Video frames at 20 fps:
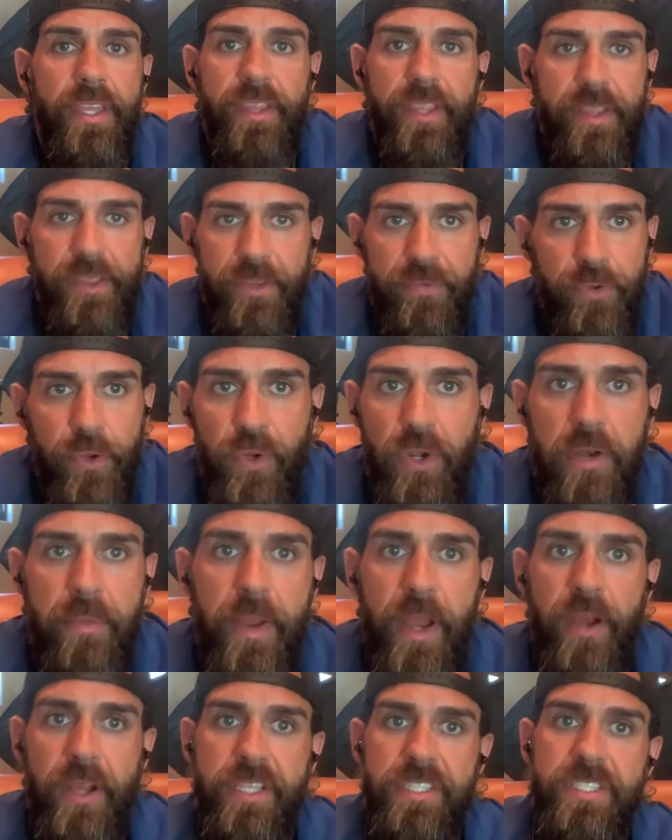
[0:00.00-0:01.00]
the food in
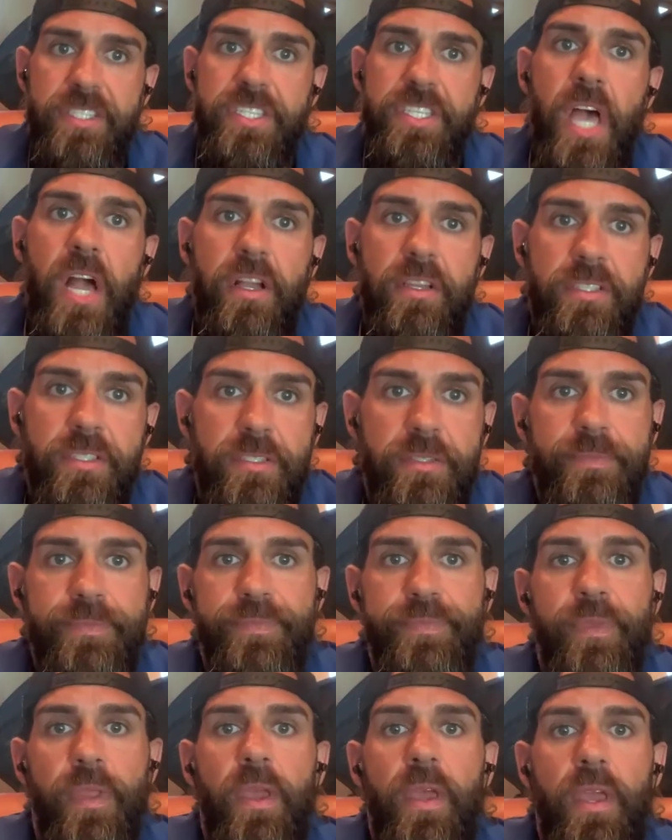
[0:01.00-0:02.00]
America sucks.
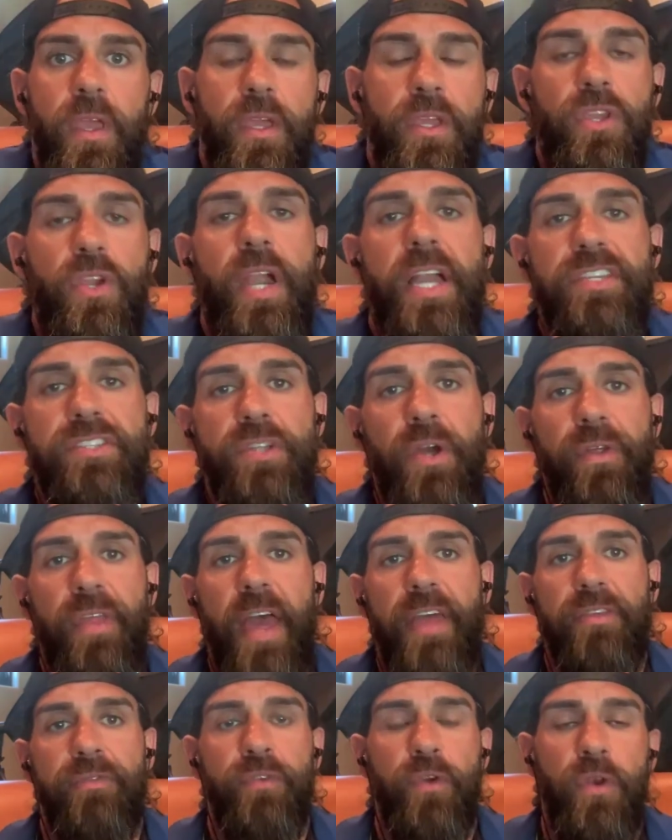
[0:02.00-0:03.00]
You guys know
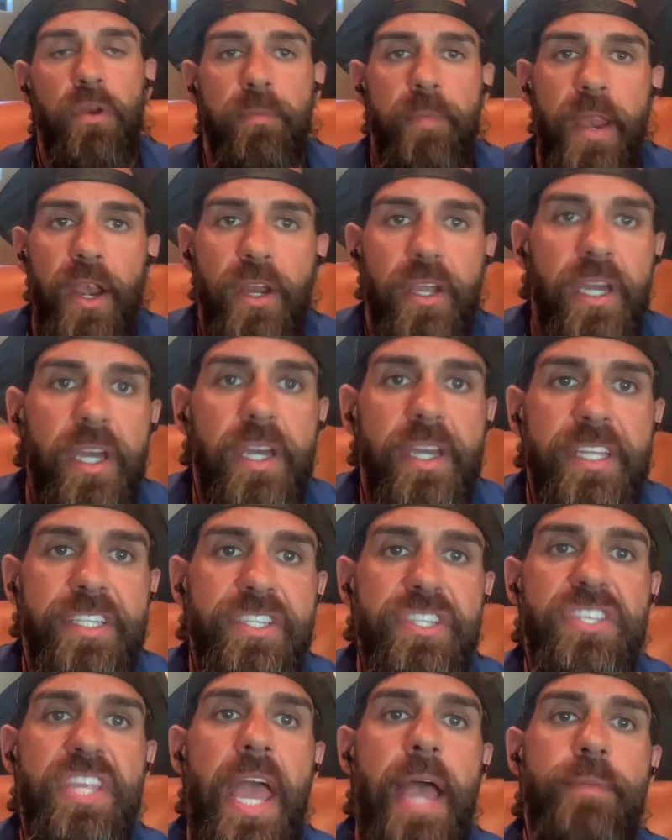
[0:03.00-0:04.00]
that. The food in America, it
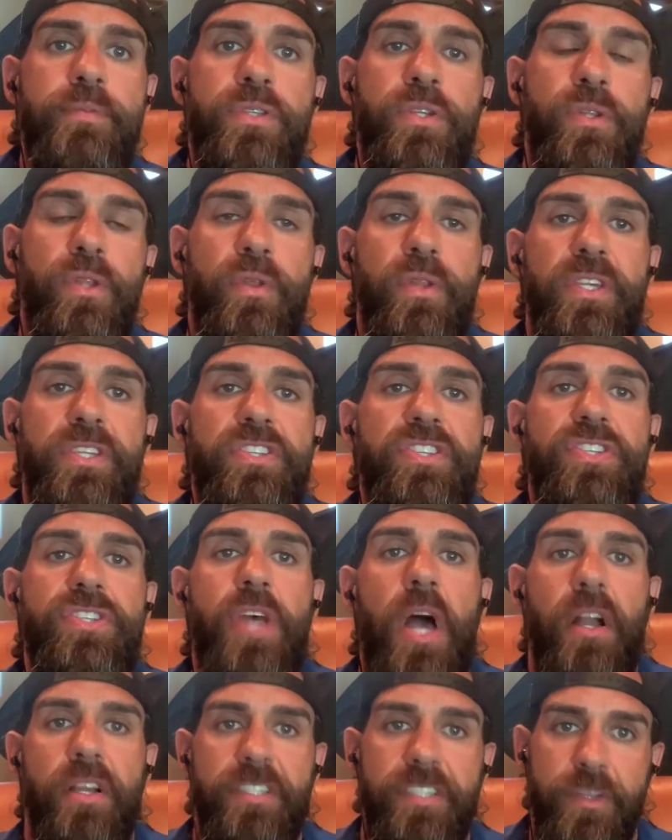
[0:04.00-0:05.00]
just absolutely
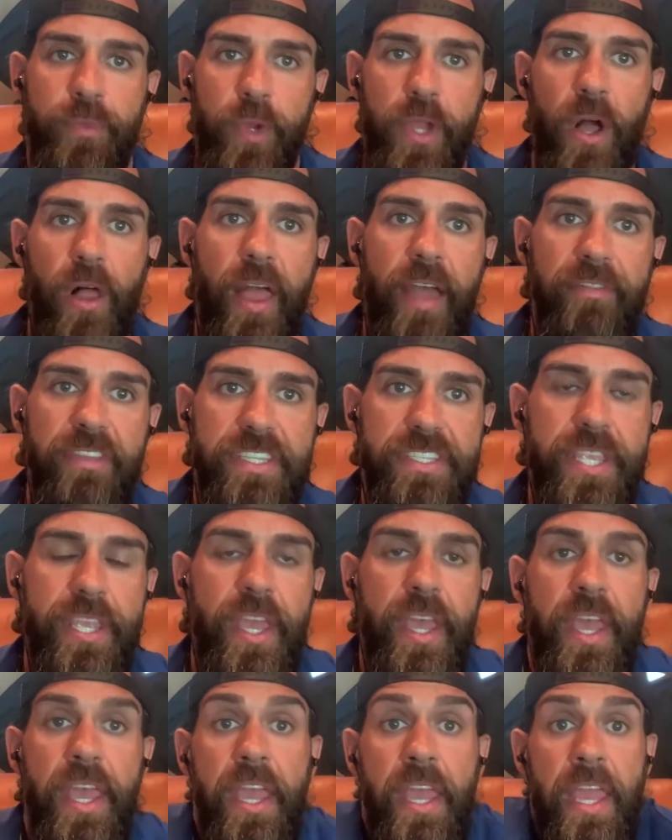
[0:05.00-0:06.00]
sucks. And we all have these
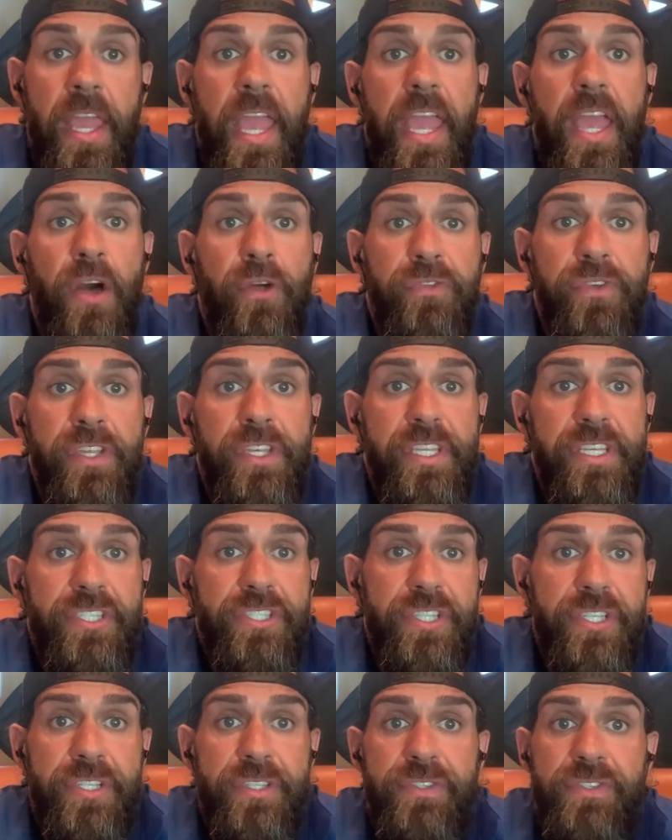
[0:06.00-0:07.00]
health
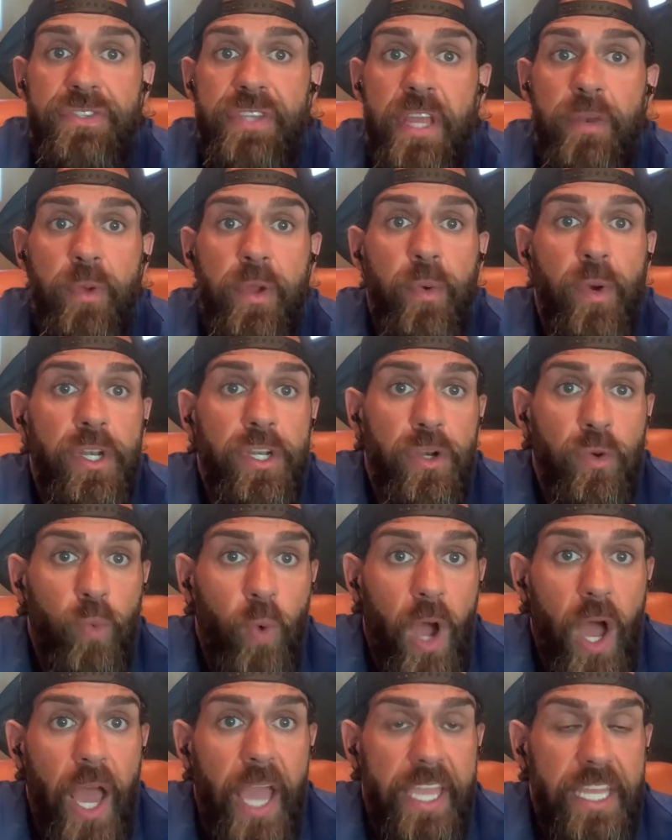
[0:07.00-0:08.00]
conditions, and we wonder
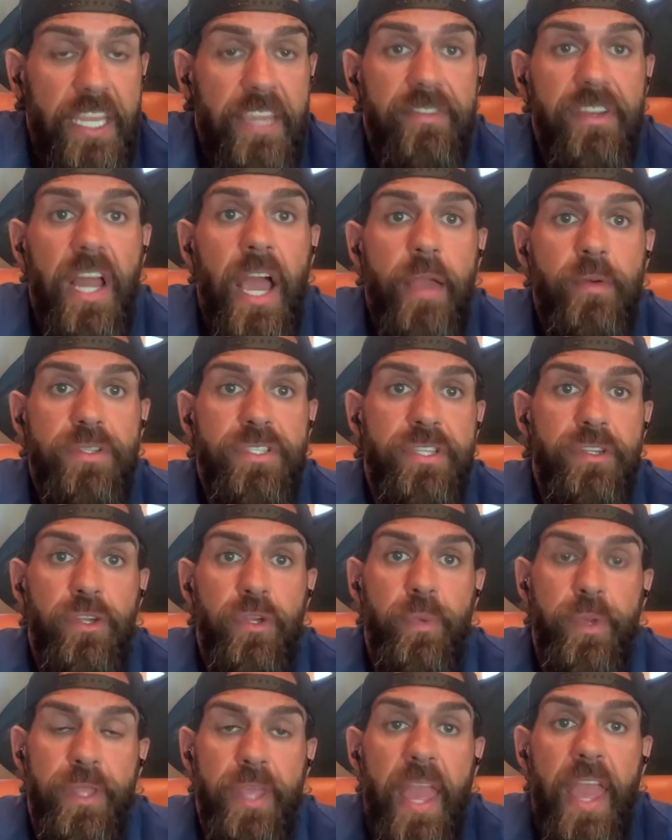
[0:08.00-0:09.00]
why. And even I was
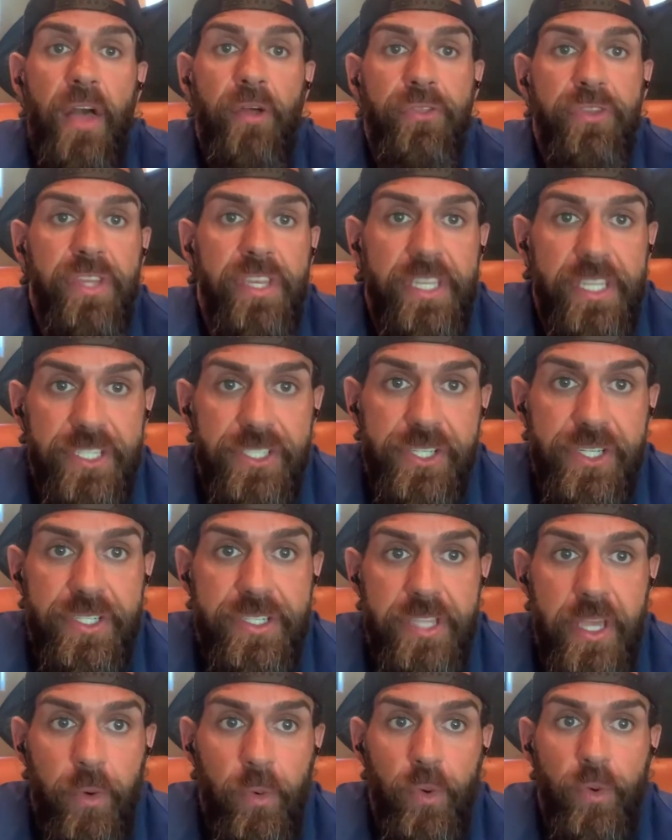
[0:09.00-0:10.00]
dealing with health
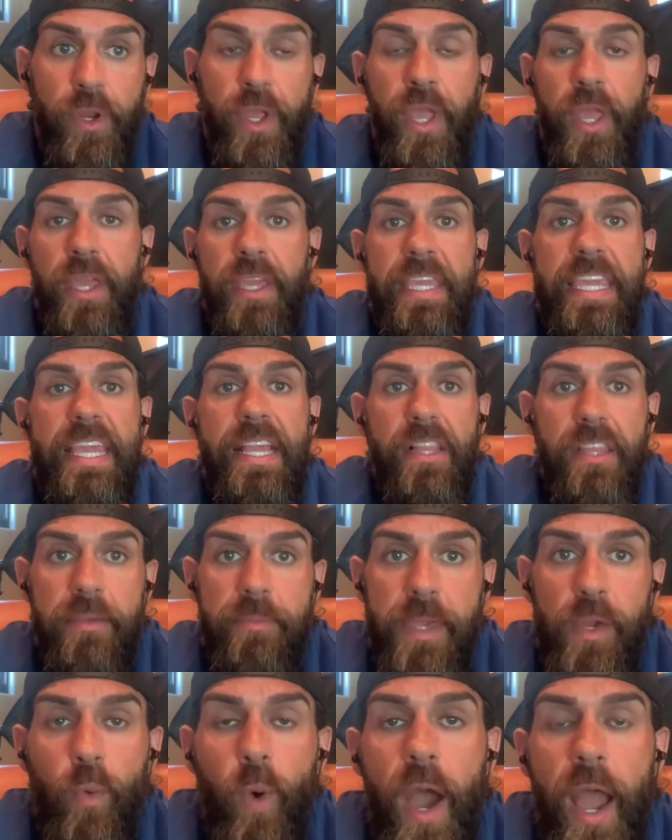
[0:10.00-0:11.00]
conditions that were killing
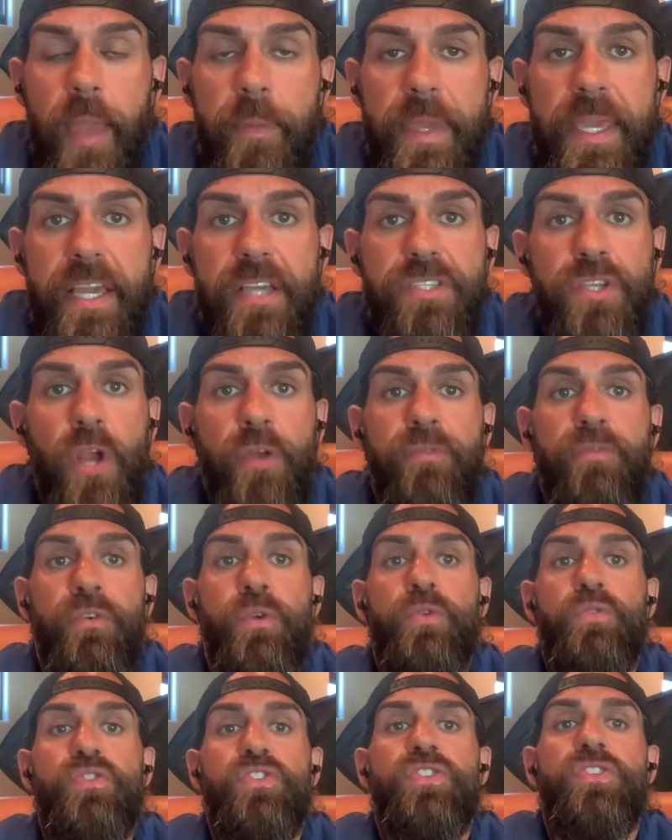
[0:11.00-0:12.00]
me. Why? Because our
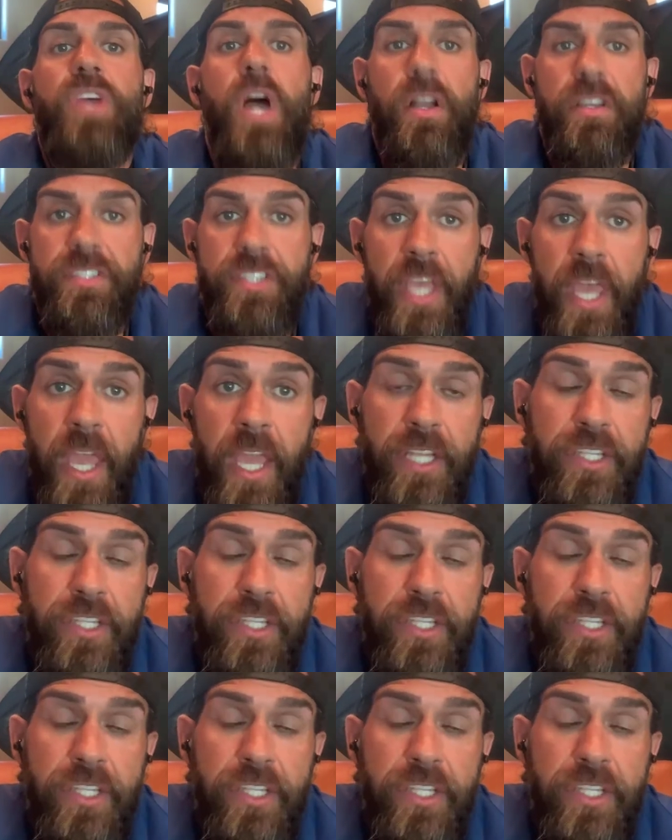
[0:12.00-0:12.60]
food sucks.